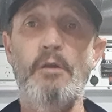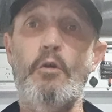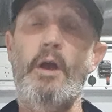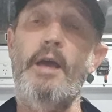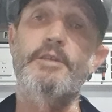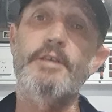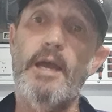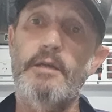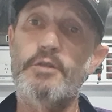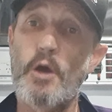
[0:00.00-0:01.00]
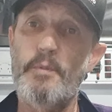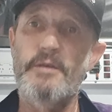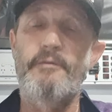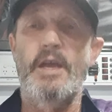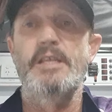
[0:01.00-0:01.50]
all right, and stay on top of
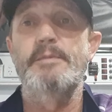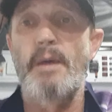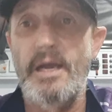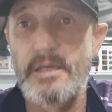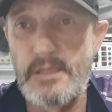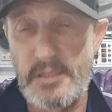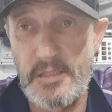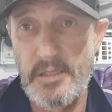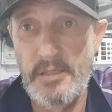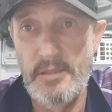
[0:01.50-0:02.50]
your van's maintenance.